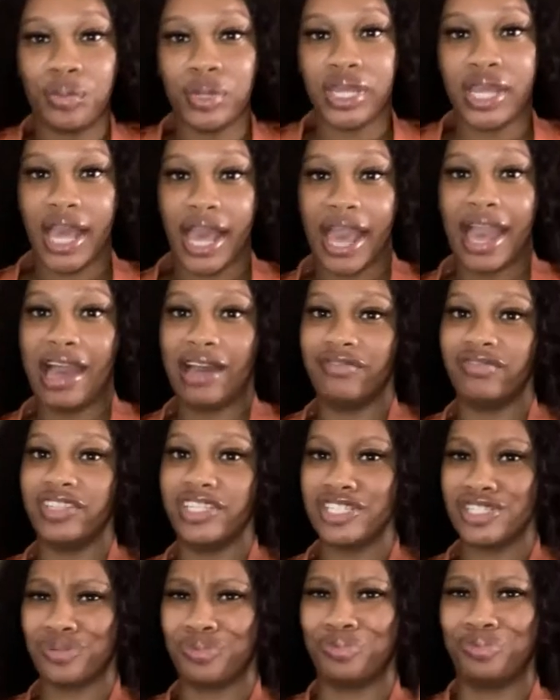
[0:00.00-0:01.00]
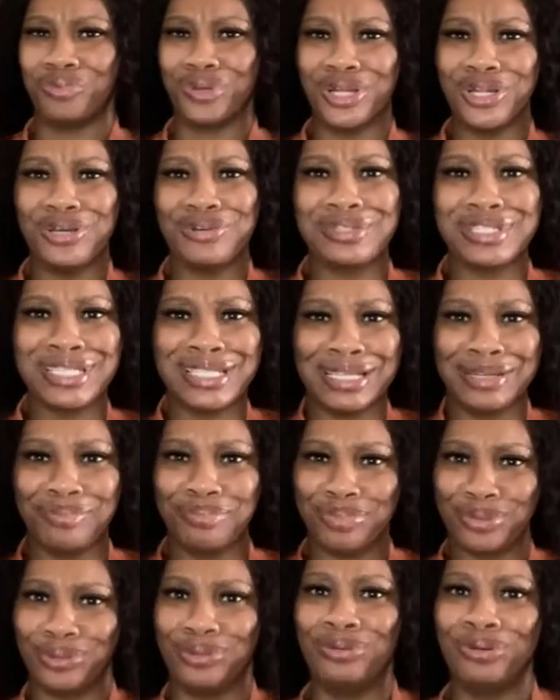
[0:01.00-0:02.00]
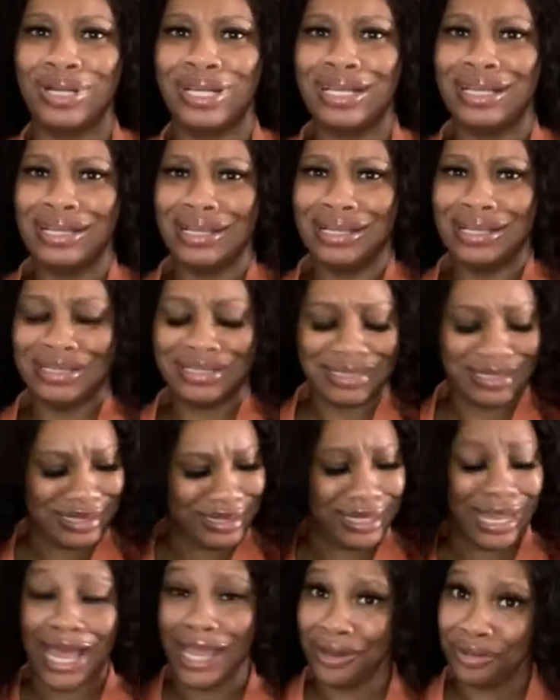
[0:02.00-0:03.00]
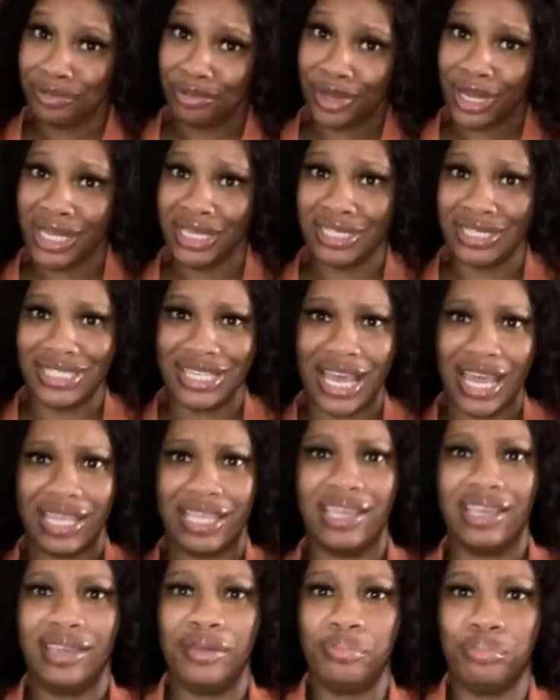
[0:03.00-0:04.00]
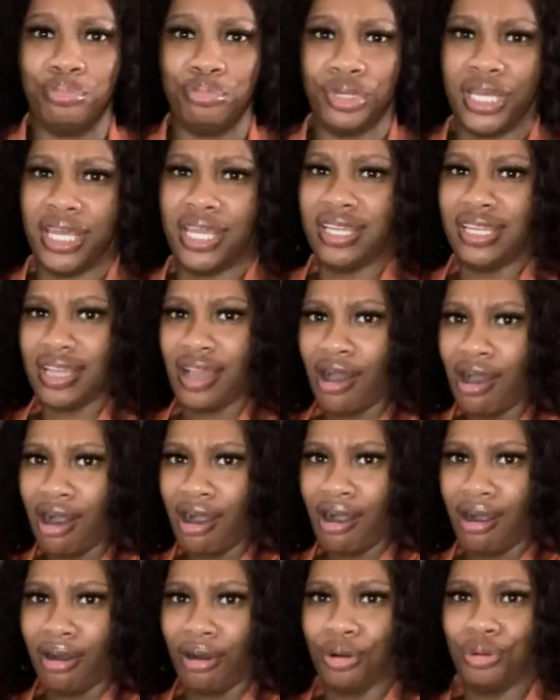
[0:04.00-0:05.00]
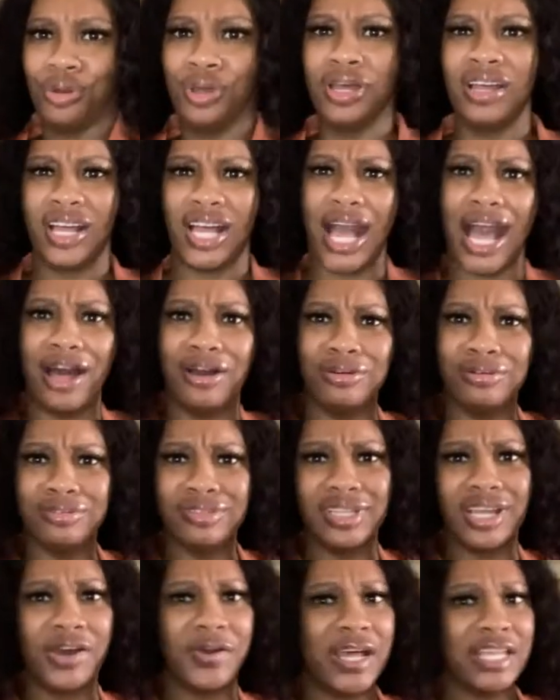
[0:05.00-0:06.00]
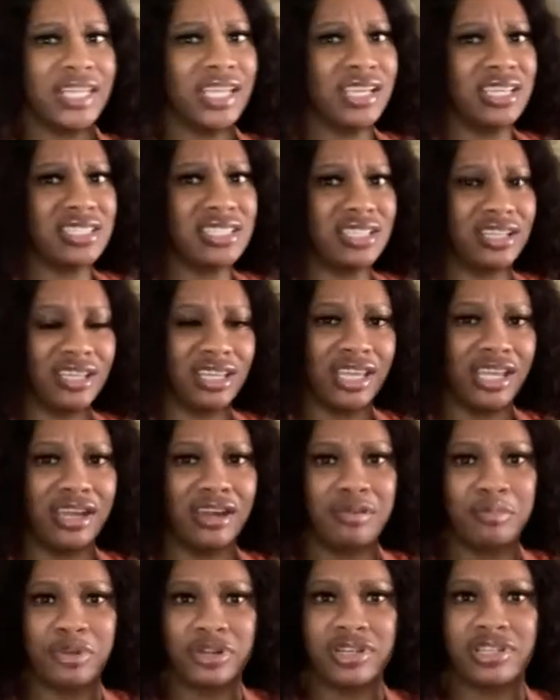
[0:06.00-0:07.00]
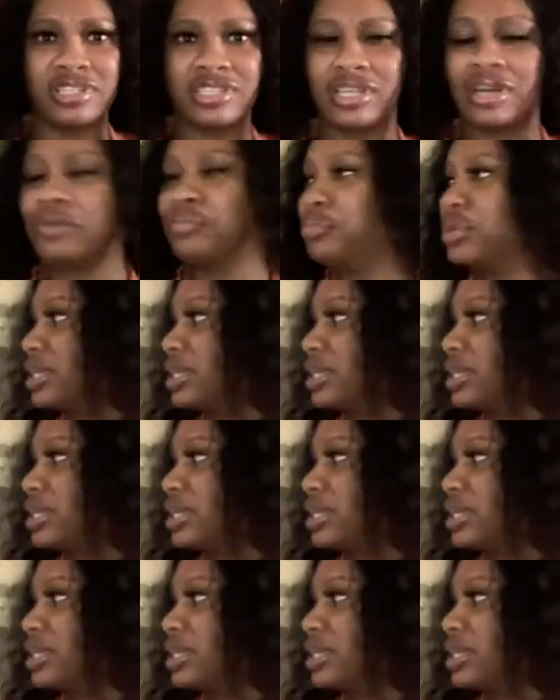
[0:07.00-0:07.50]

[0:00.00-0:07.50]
we have this real simple lightweight jacket, but y'all, I don't know, I think it's the camera or something,